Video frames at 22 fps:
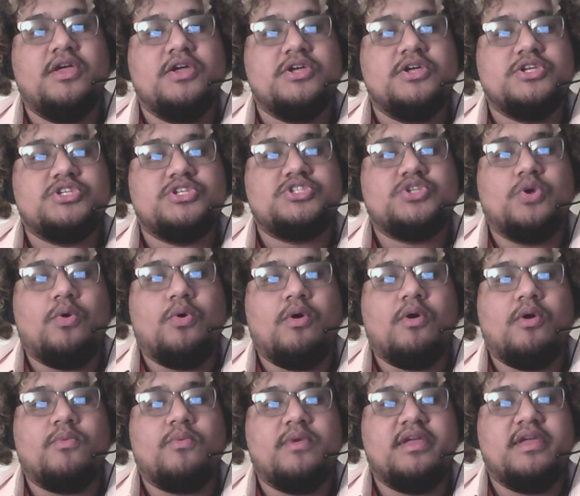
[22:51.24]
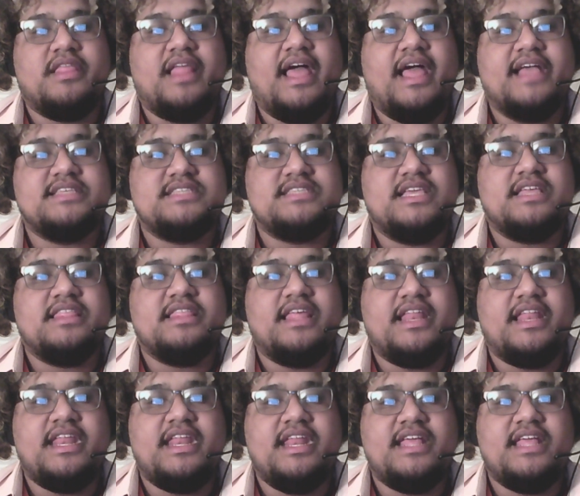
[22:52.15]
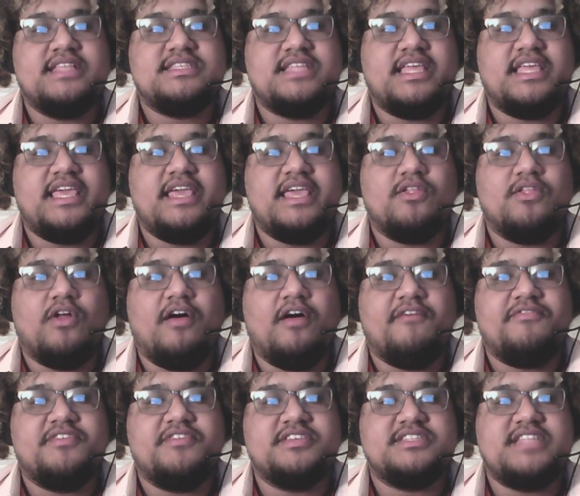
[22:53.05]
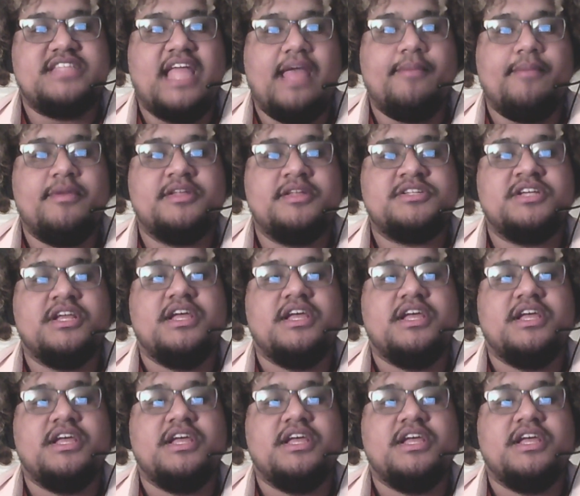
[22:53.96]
Sora, realizing that he needs to heal off this damage,